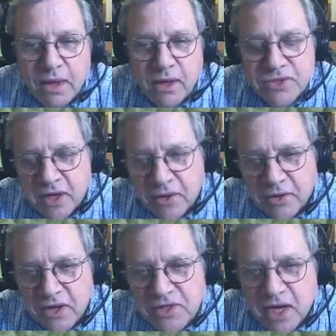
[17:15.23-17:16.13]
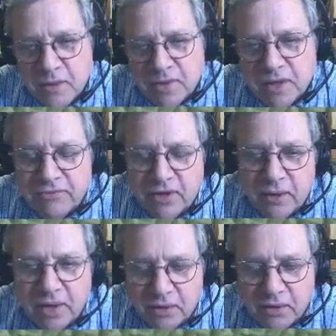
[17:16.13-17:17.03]
Here's another example of a
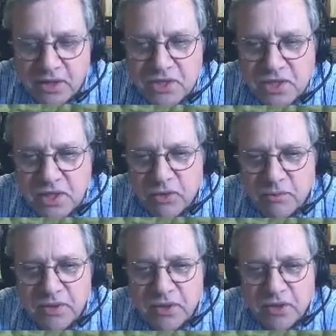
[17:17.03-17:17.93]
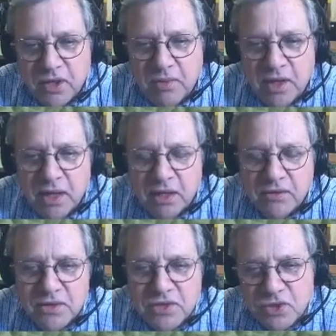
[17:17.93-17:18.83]
uh, pyrolysis equipment that could be
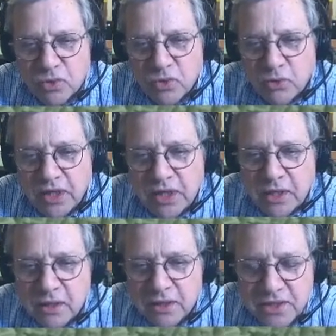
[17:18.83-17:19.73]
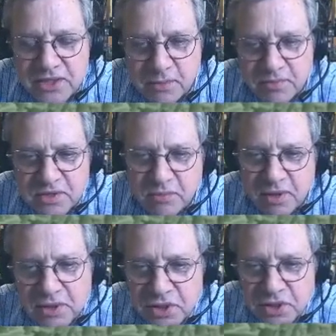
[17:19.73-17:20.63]
added. This is a rotary kiln. This happens to
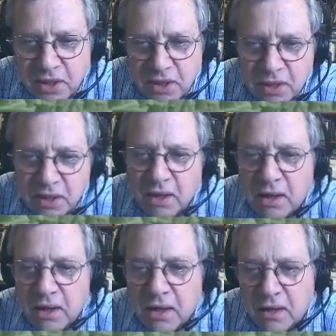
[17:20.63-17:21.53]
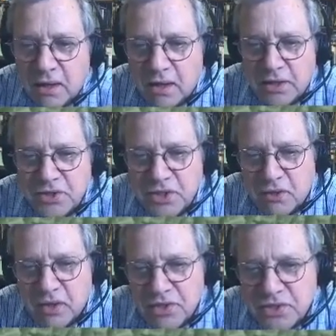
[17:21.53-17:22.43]
be in China. Uh,
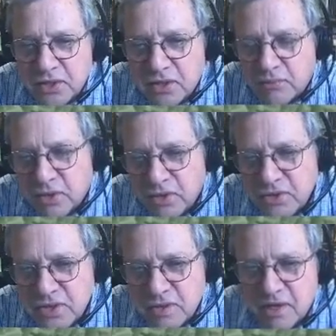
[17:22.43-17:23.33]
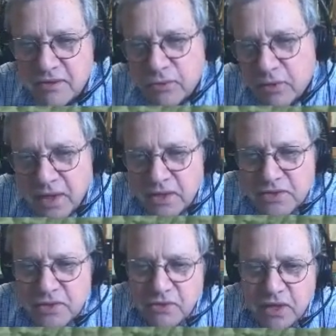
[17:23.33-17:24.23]
generates, uh, produces about
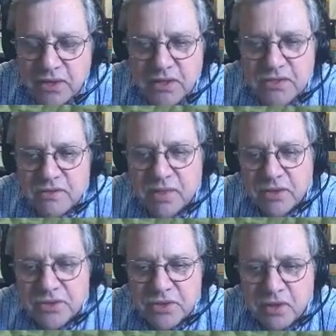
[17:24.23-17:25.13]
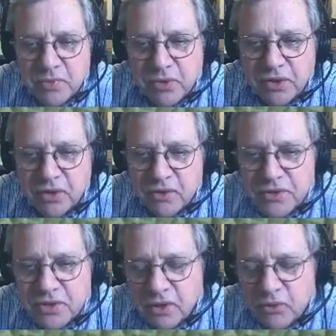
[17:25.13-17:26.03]
4,000 dry tons of biochar per year.
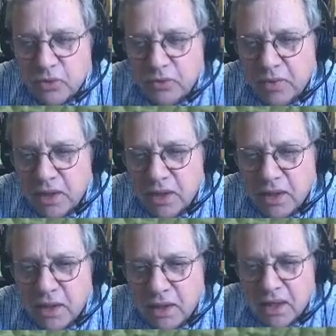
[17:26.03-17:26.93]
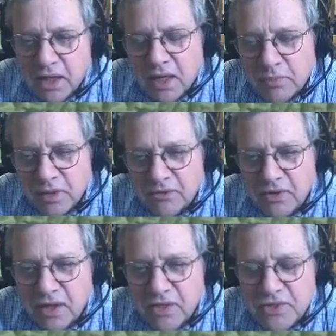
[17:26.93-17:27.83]
So there would be a couple of
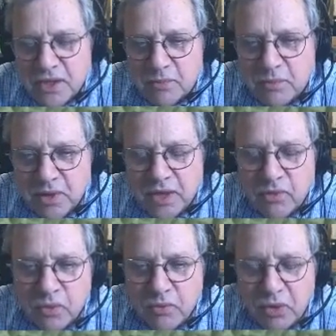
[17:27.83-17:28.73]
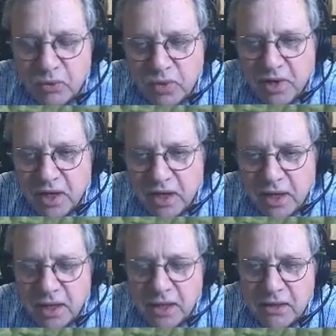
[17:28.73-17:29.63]
these in a plant where we, we might
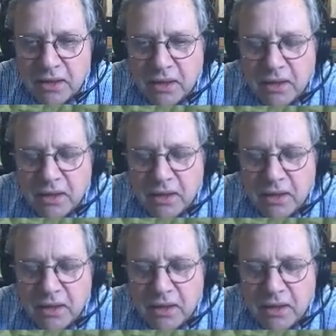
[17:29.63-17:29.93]
add